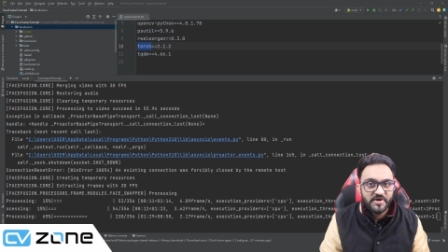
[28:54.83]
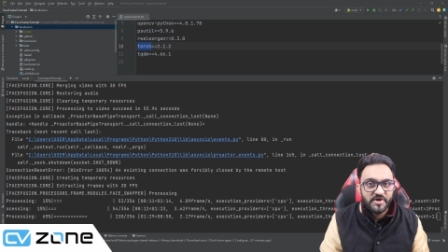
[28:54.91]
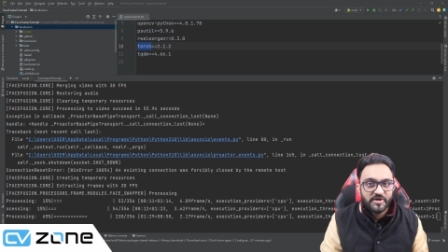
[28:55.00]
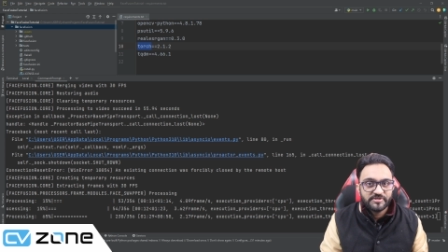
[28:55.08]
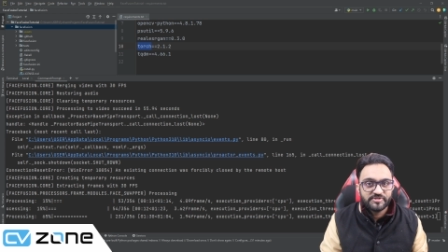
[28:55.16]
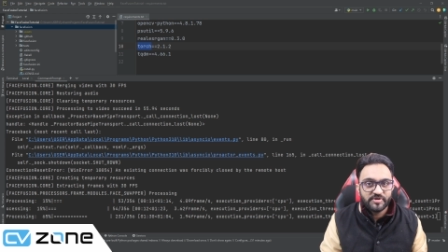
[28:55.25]

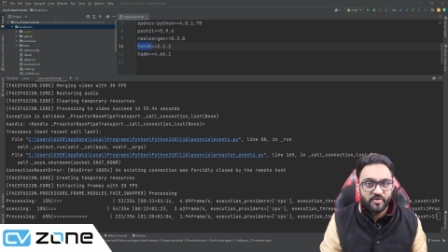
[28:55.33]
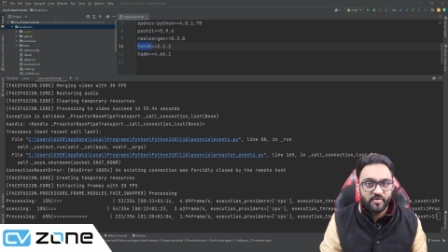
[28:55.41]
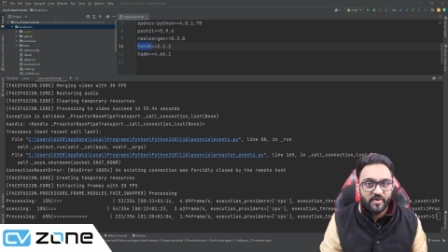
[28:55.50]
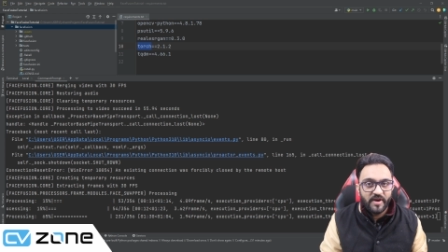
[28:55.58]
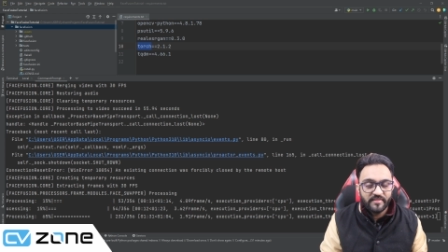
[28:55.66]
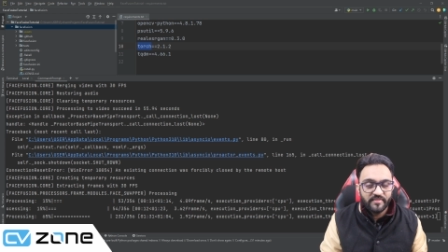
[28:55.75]
So,
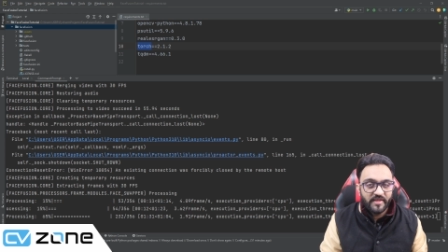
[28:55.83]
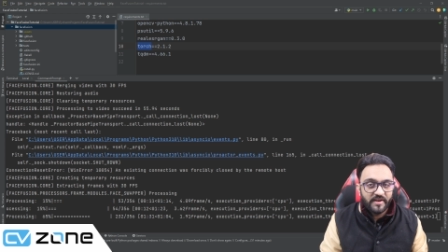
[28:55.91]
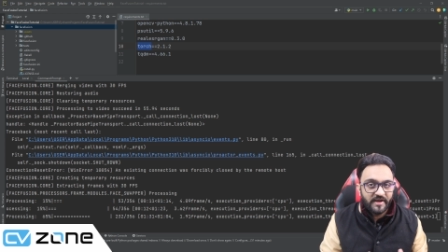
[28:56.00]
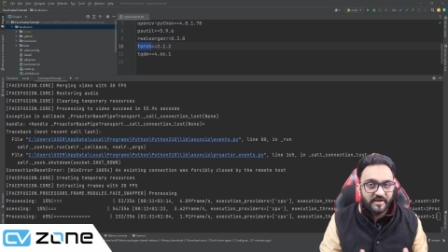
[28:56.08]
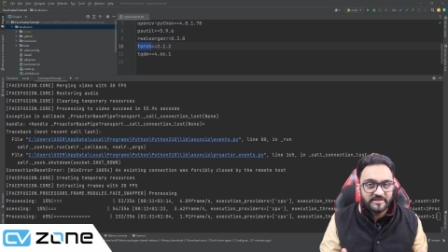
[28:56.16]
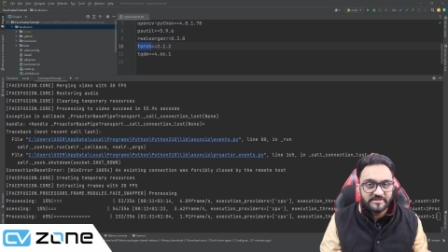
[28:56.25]
and then I
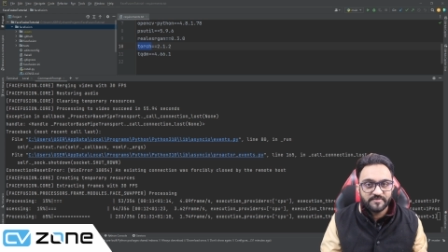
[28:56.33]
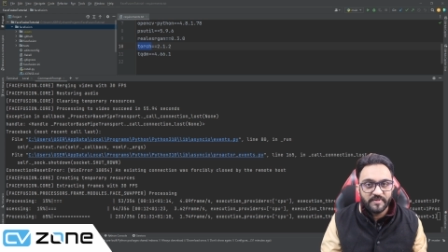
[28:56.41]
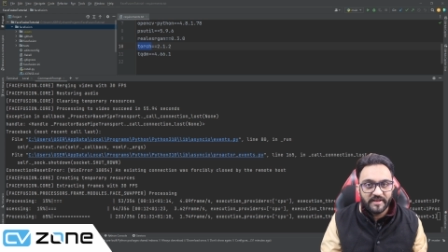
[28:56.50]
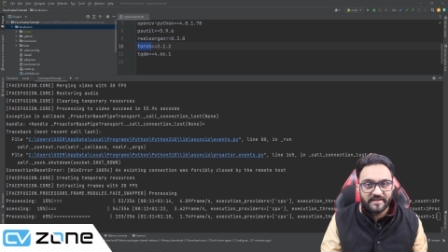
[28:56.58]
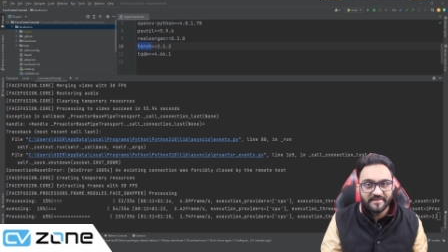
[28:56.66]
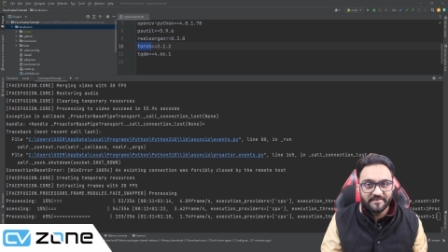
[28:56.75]

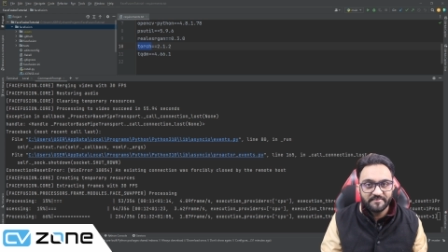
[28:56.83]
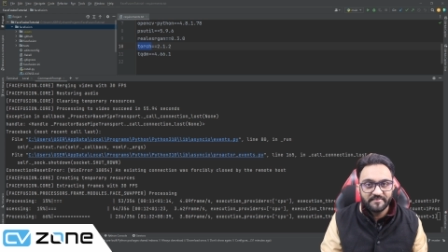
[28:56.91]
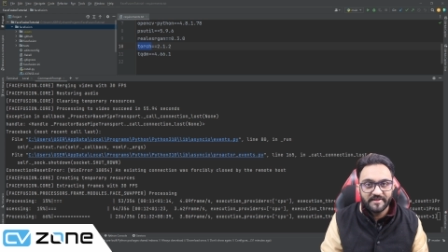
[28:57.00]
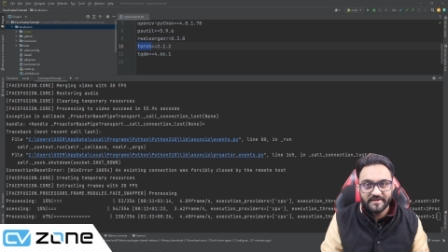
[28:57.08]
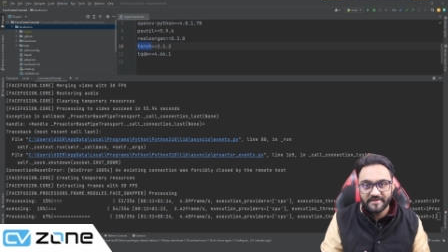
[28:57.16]
displayed them